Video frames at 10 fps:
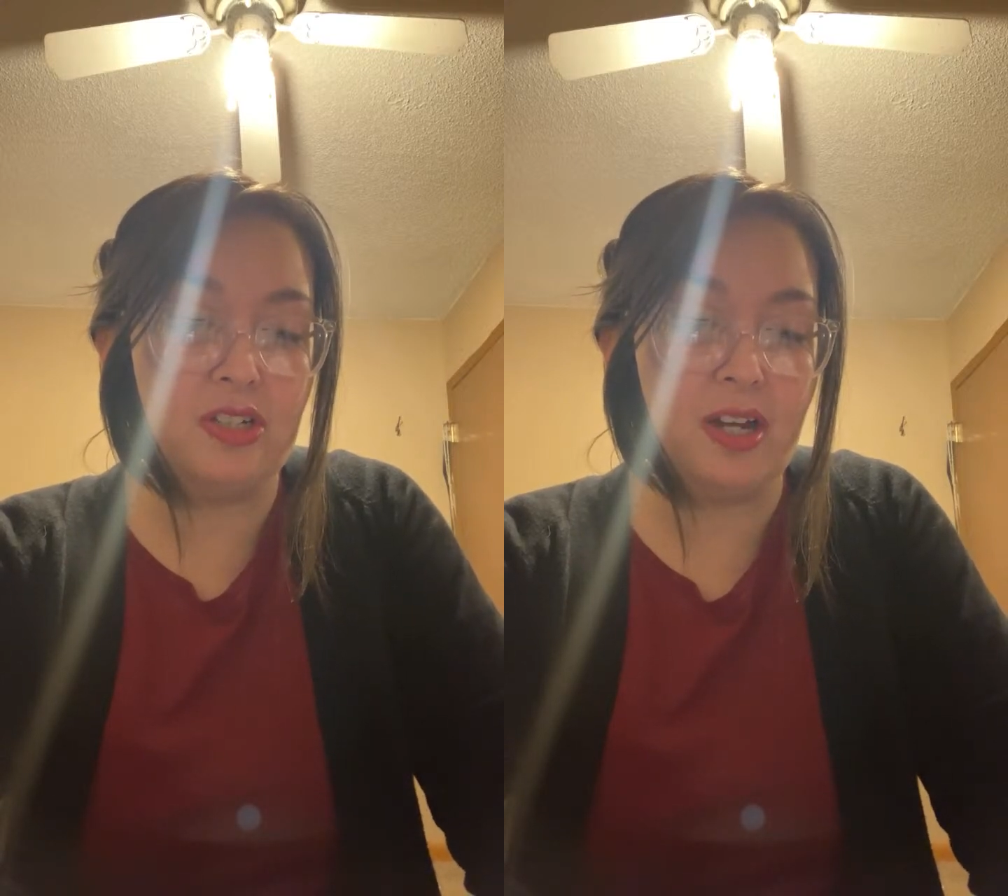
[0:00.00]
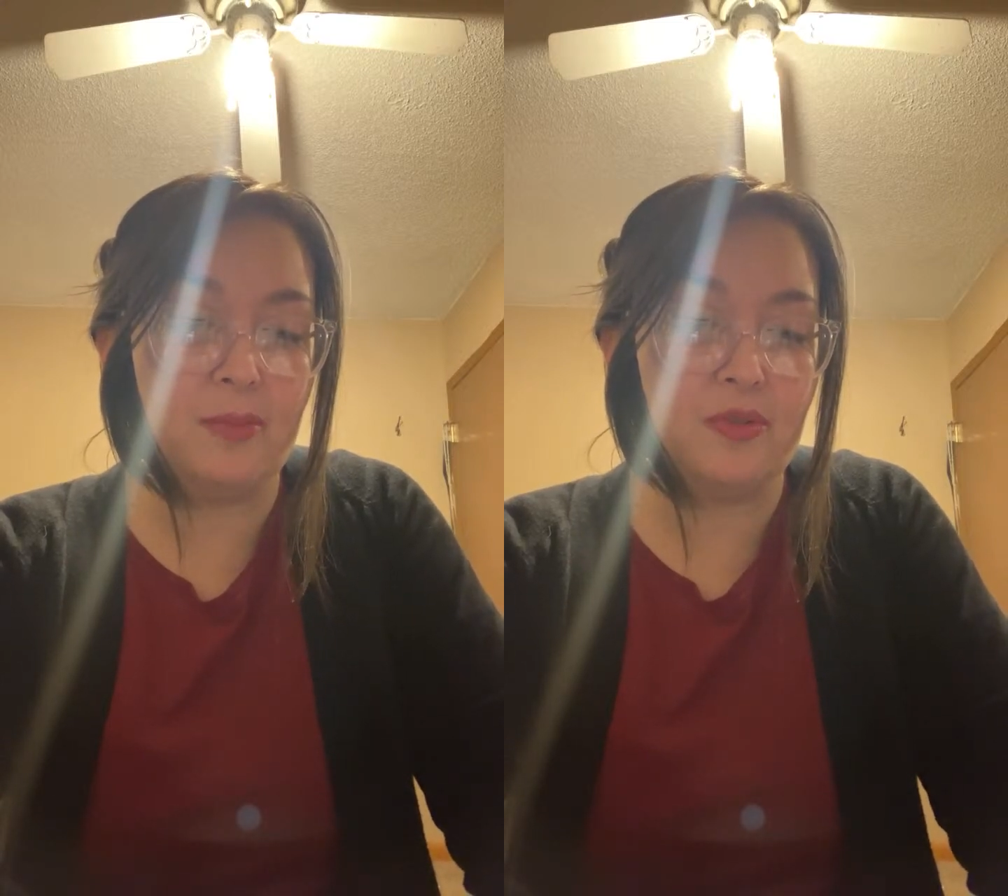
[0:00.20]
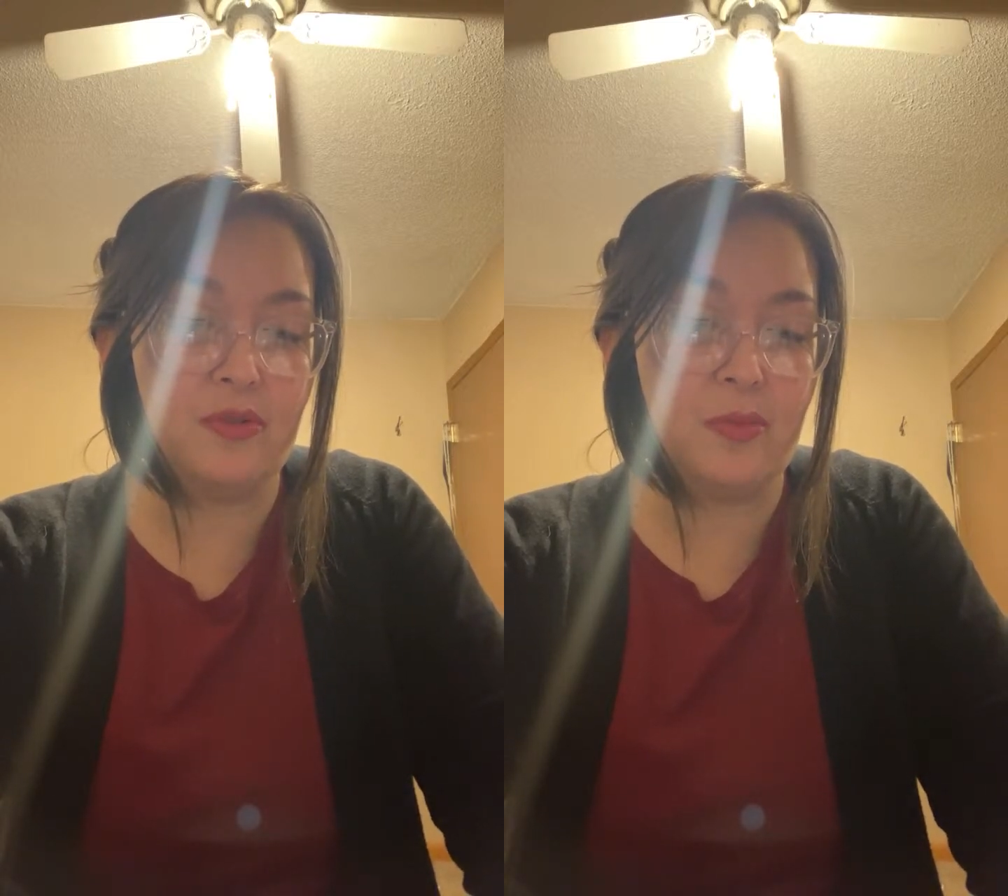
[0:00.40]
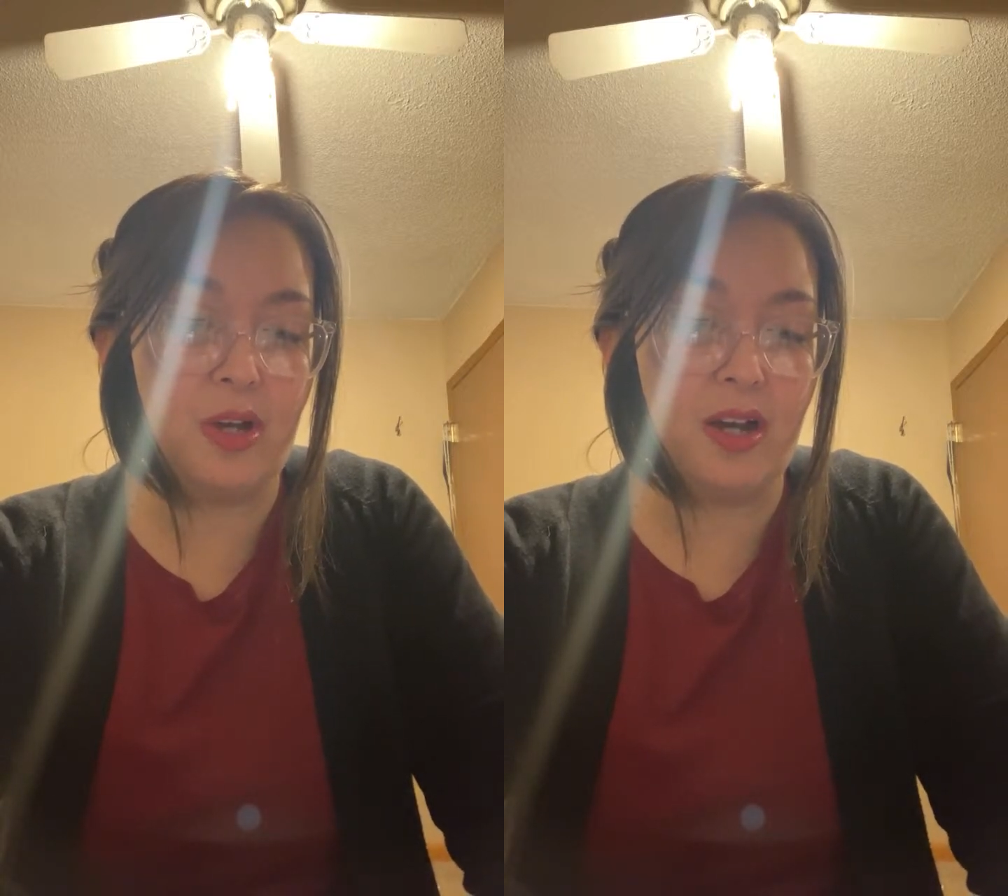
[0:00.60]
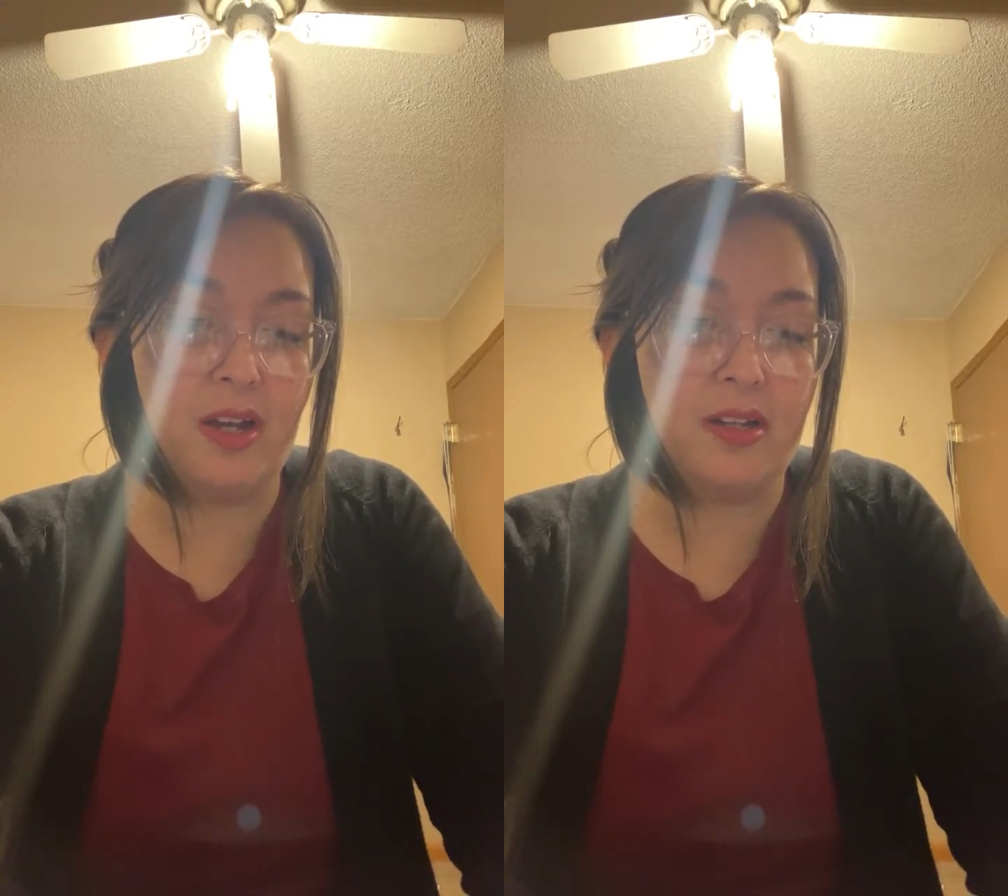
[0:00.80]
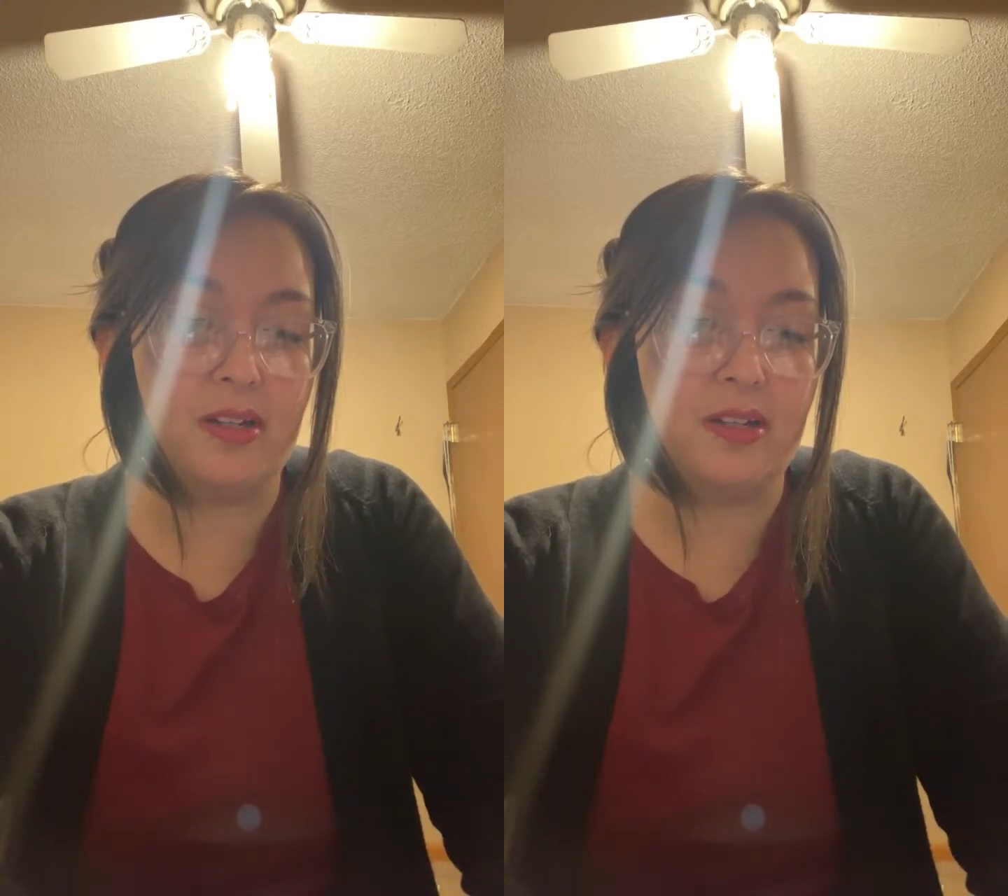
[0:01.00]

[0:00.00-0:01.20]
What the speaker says: comes from God.